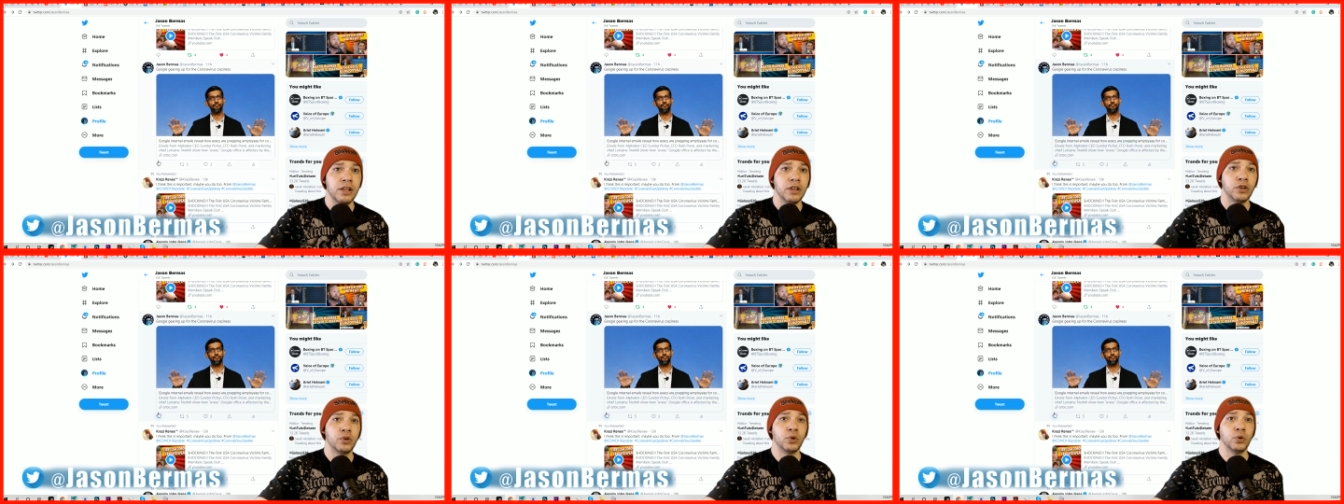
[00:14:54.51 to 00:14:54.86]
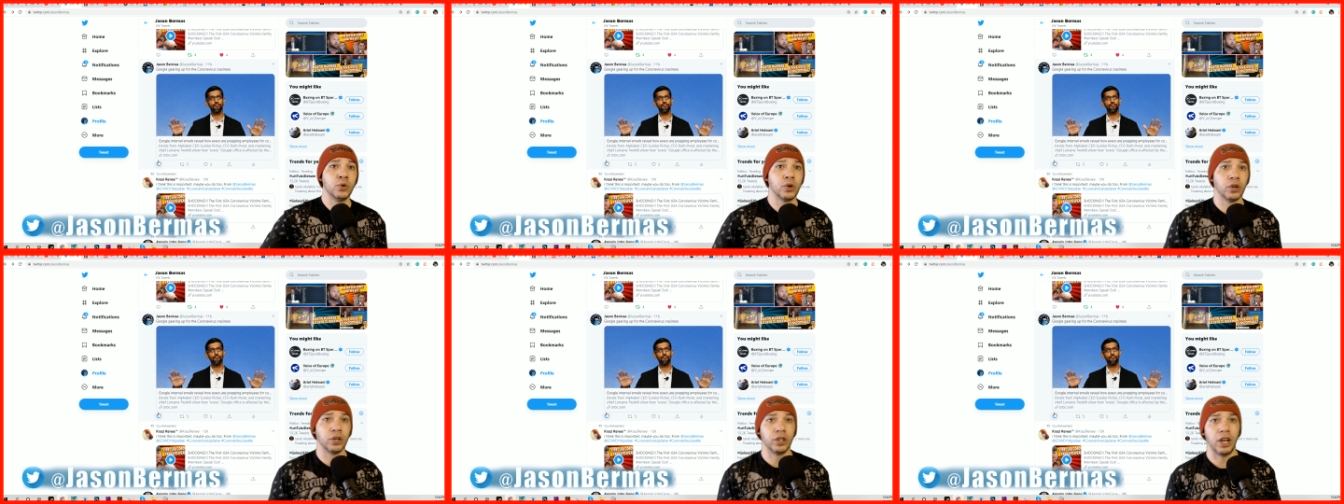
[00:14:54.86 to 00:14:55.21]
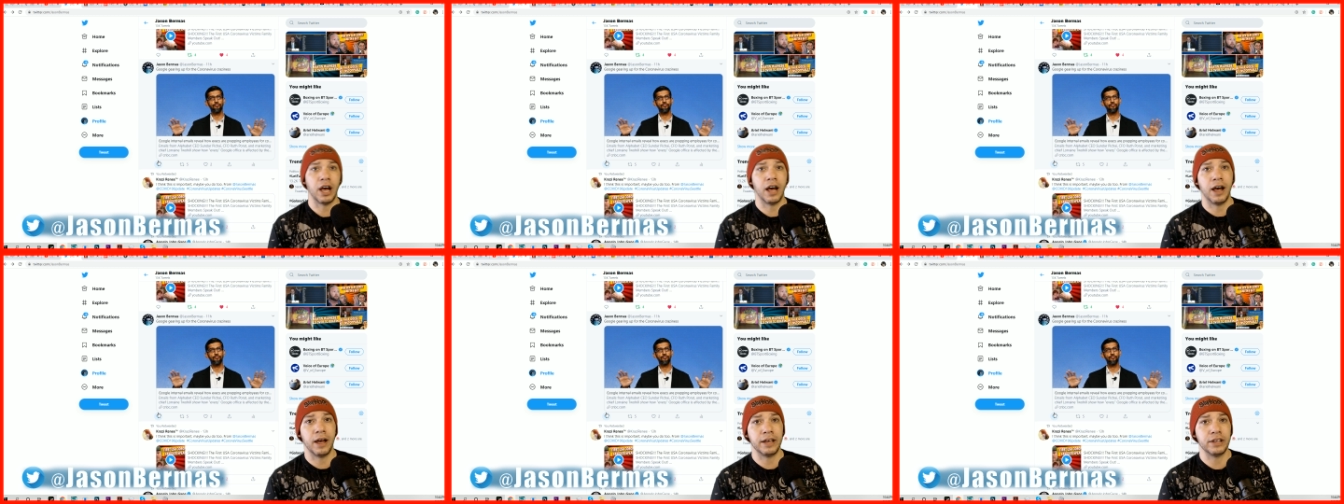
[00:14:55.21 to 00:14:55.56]
Google
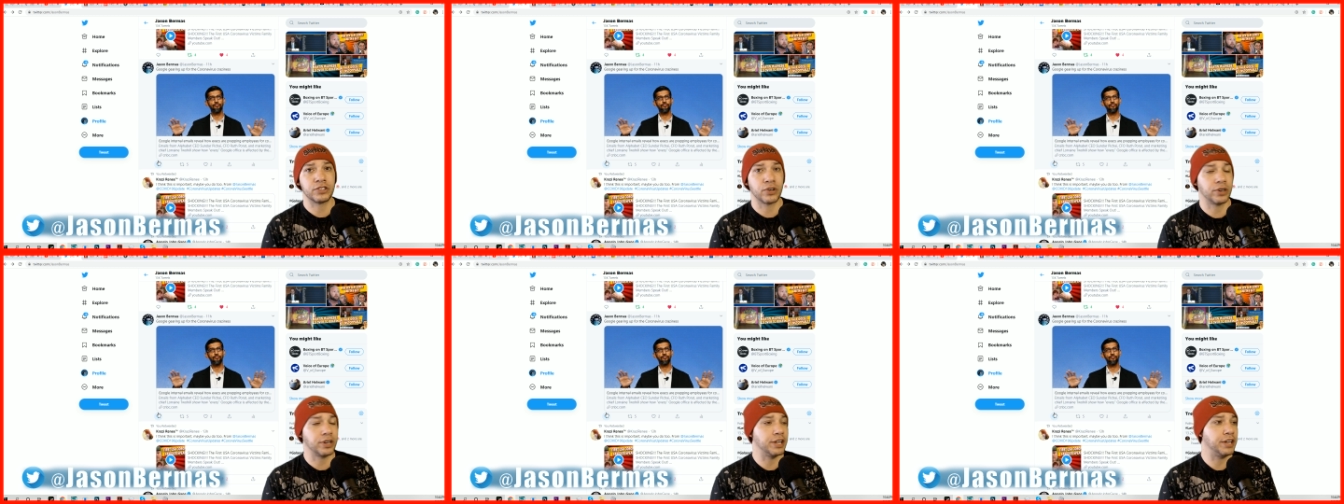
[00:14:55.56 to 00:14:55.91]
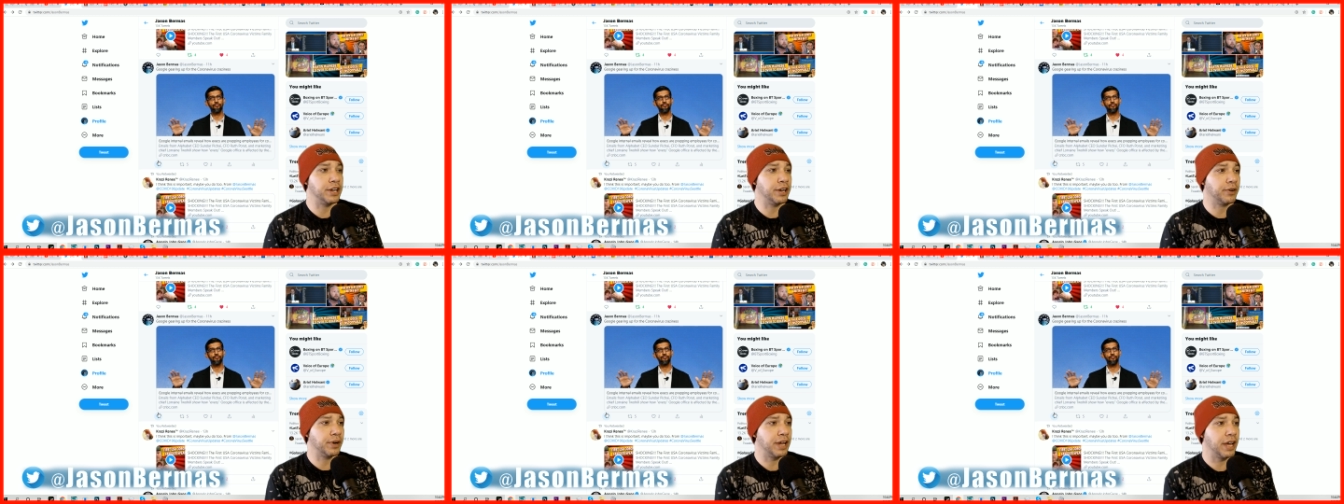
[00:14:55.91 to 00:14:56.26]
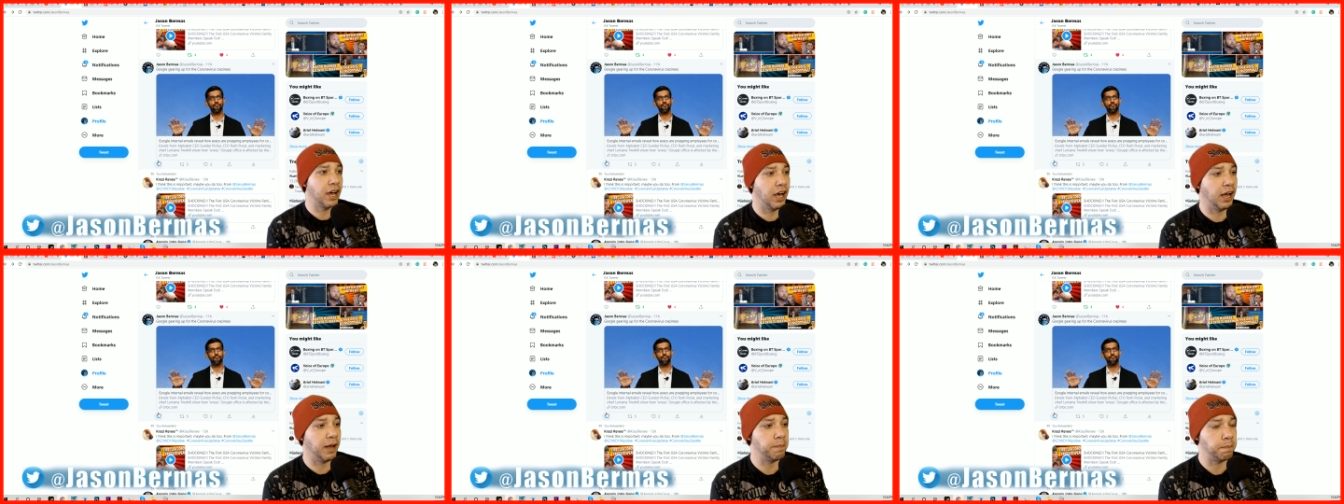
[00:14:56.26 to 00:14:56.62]
is already gearing
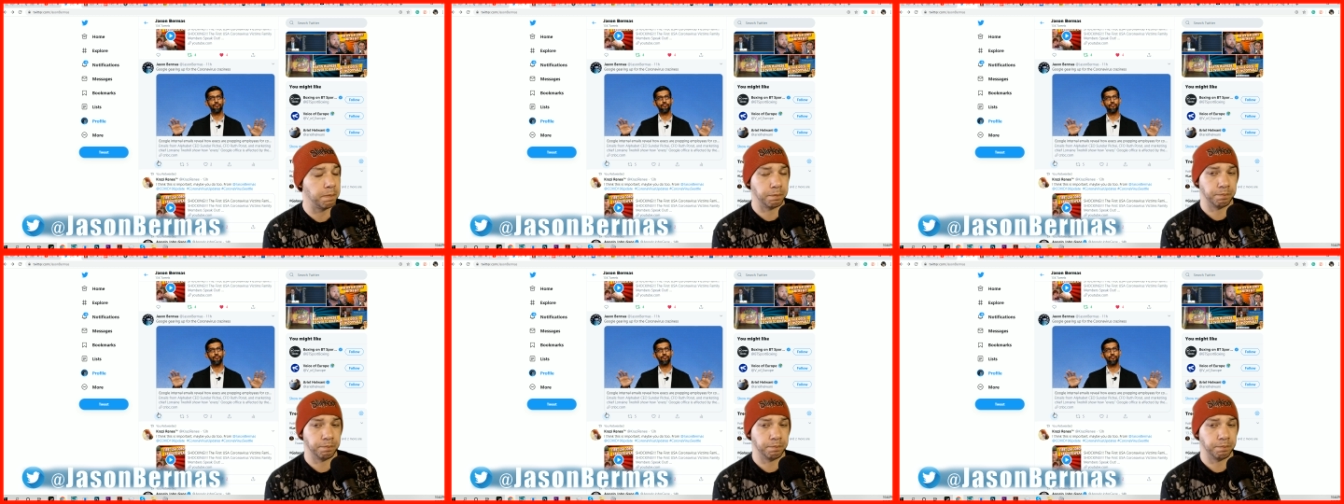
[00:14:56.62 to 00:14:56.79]
up